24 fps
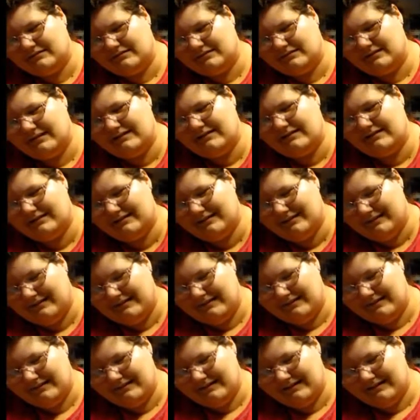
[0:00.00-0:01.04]

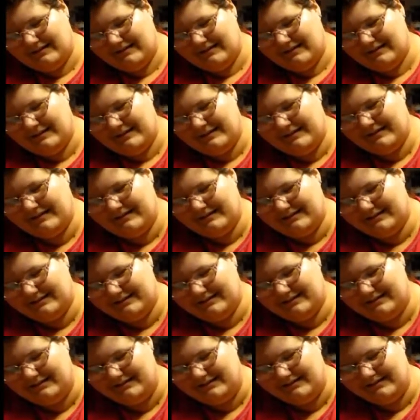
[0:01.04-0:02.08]

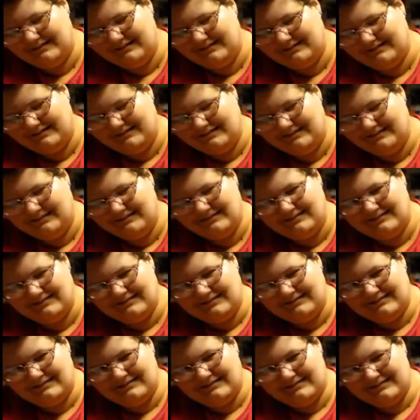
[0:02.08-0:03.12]

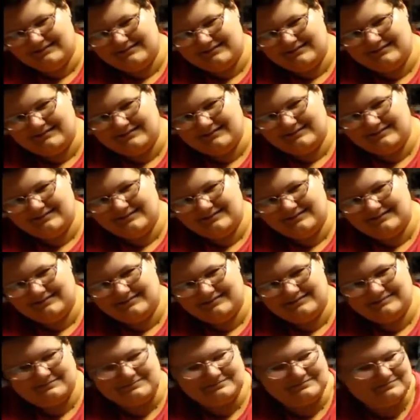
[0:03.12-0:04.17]

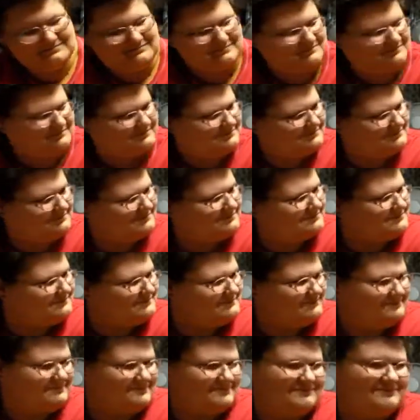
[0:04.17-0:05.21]

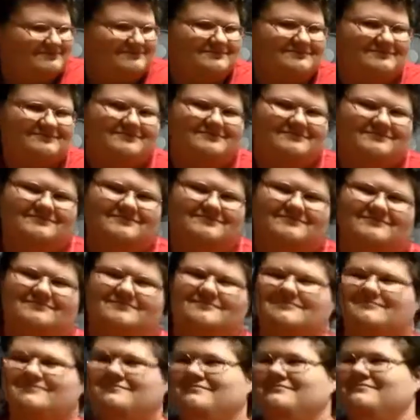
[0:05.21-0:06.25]

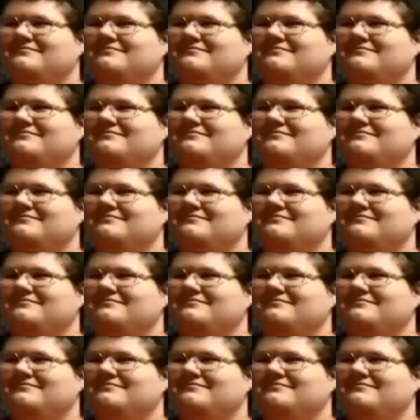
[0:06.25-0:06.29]
This person isn't speaking.